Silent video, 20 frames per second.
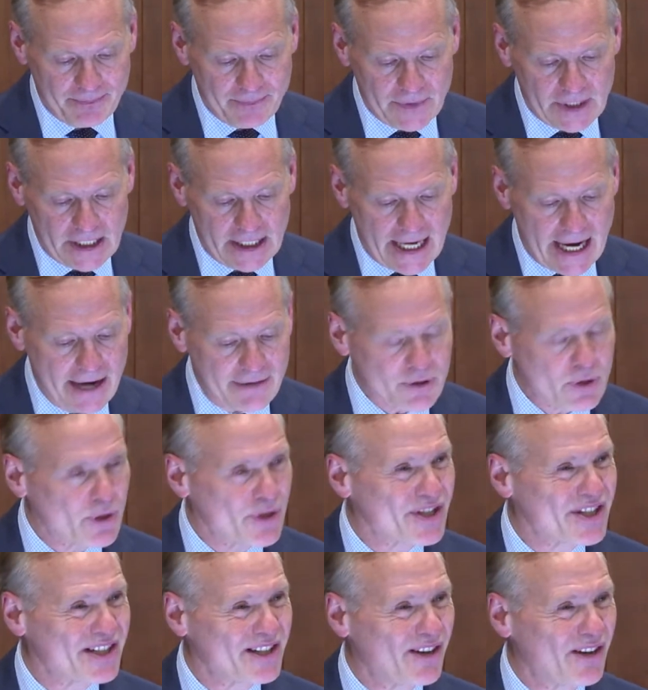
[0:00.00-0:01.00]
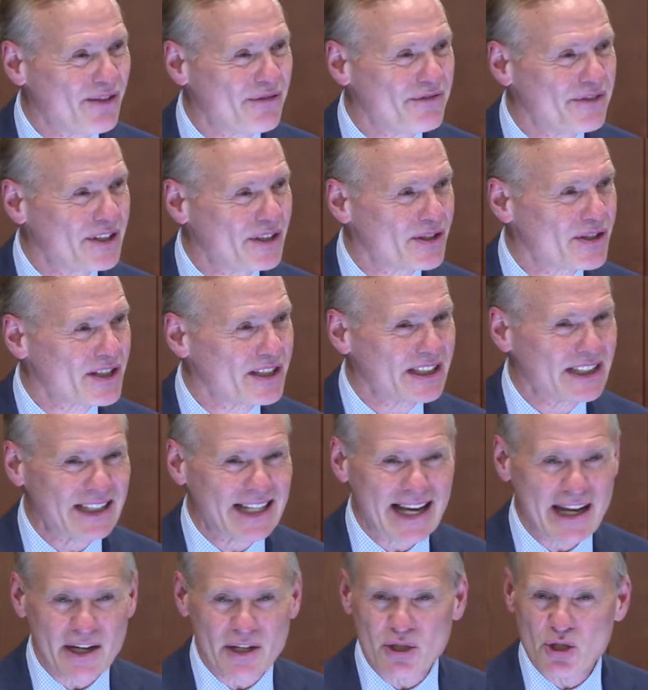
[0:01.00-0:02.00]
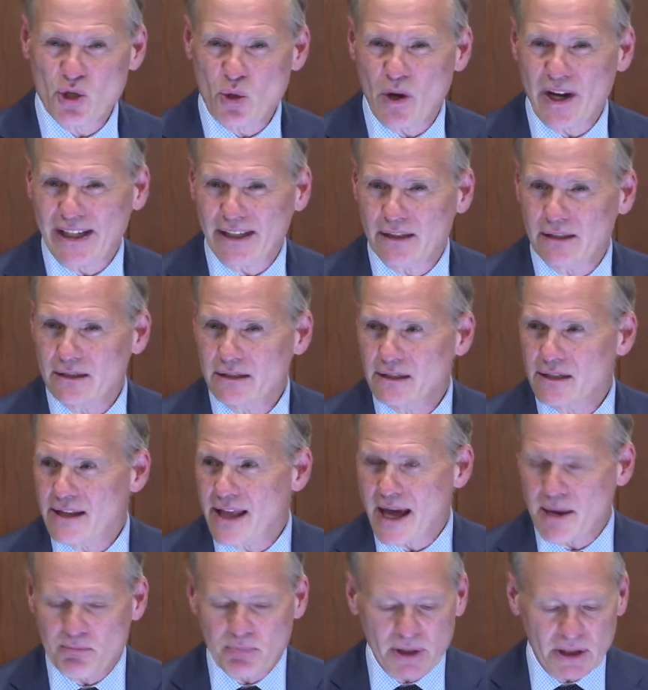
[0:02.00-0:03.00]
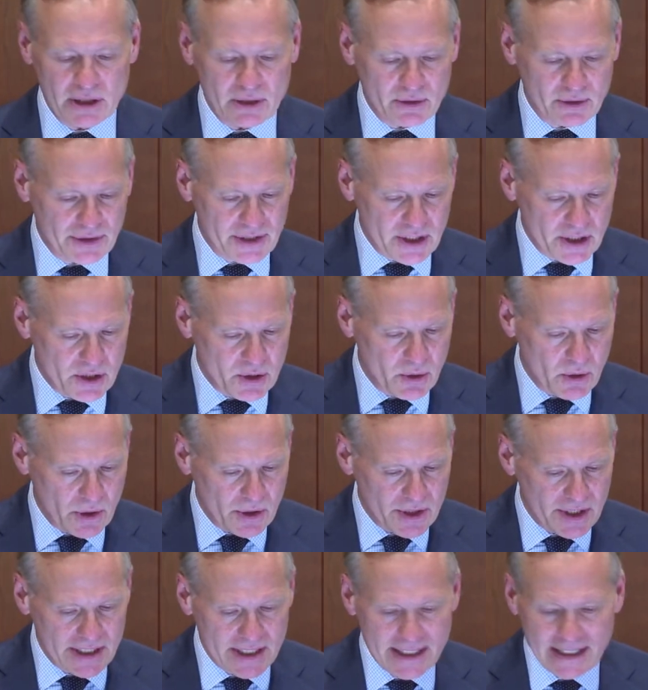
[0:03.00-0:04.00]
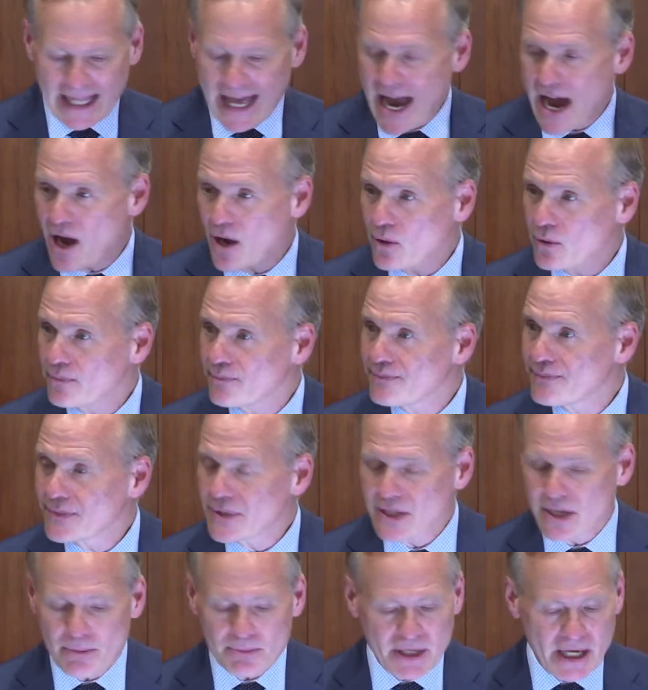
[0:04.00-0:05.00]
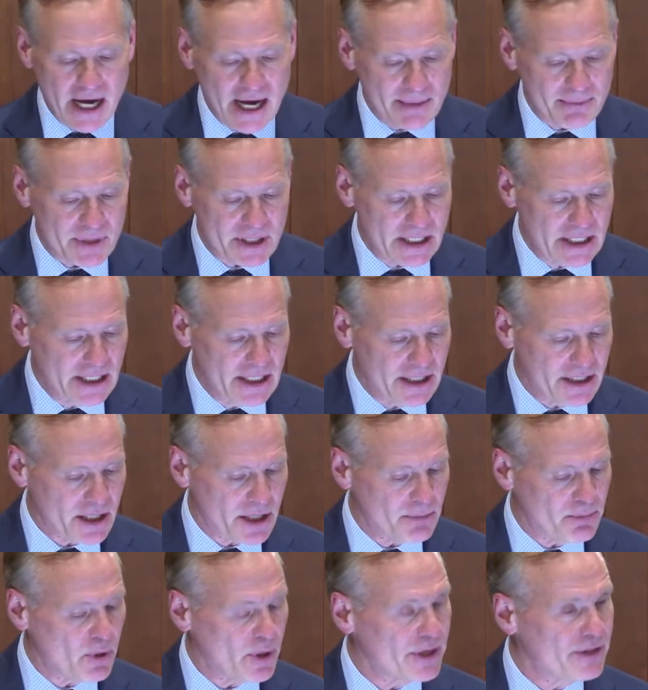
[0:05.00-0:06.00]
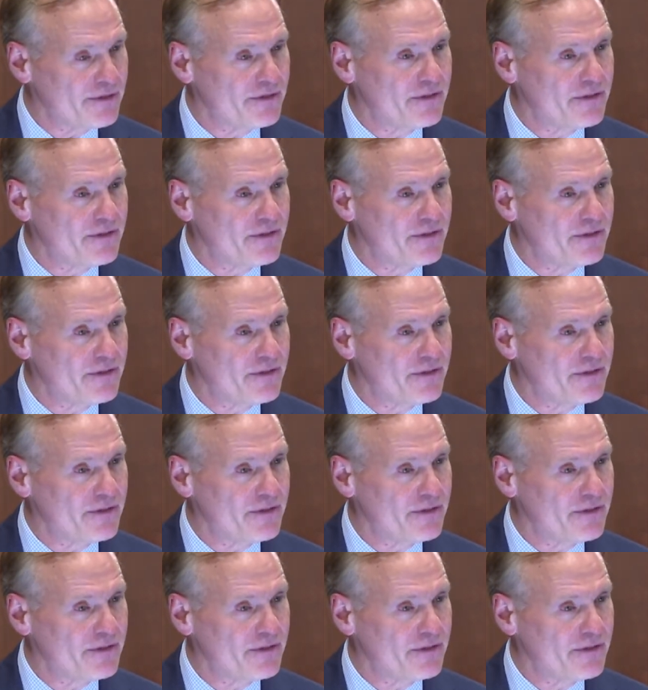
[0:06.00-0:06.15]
Today, of course, it all feels a little out of joint, that political discourse. It's loud, sometimes to the point of